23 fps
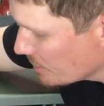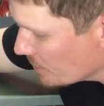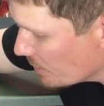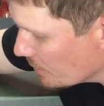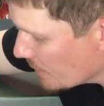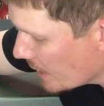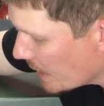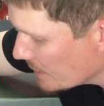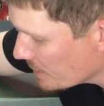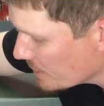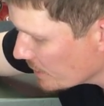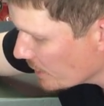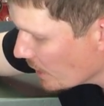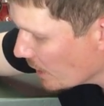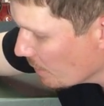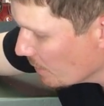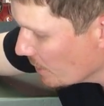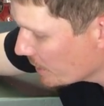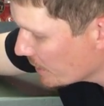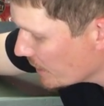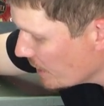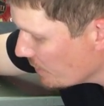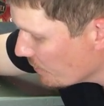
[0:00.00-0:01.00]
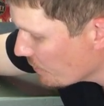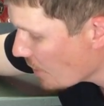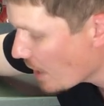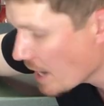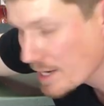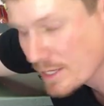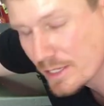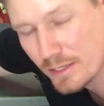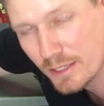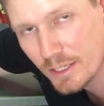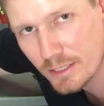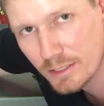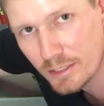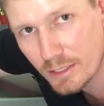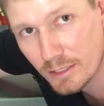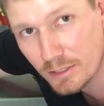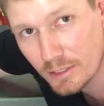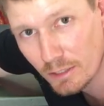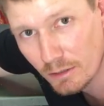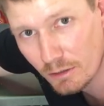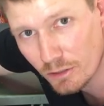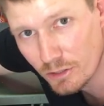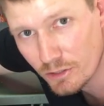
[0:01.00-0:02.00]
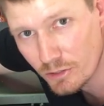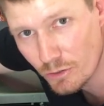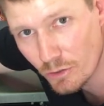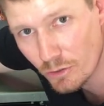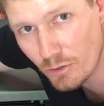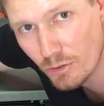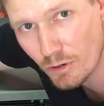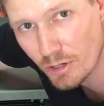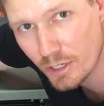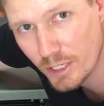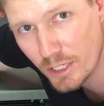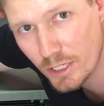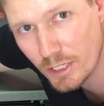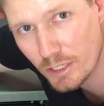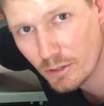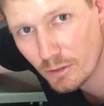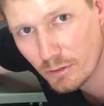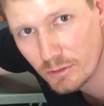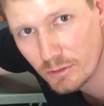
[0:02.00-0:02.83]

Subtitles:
So basically I'm going to keep raising this until I do not hear